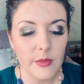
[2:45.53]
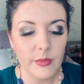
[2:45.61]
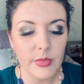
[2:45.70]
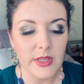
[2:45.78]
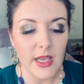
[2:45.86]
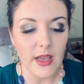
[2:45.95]

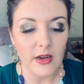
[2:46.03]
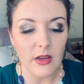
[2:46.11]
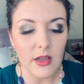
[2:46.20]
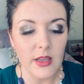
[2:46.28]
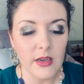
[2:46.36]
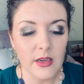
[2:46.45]
put that
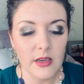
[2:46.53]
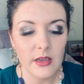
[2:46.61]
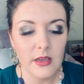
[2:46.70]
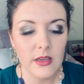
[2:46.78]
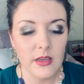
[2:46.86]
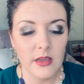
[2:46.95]
on.
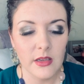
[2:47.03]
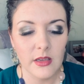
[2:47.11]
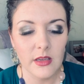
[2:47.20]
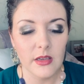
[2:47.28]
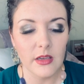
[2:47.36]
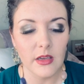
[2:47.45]

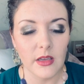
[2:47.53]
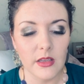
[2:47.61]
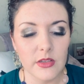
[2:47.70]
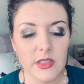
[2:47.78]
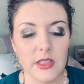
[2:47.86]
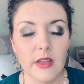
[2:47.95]
Oh, I
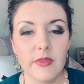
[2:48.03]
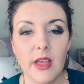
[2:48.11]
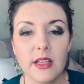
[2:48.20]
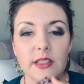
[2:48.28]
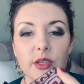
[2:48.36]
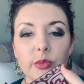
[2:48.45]
just love
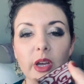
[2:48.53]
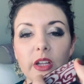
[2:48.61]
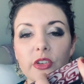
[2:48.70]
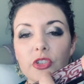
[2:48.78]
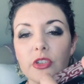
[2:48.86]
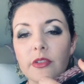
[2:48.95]
that so
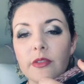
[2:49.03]
much.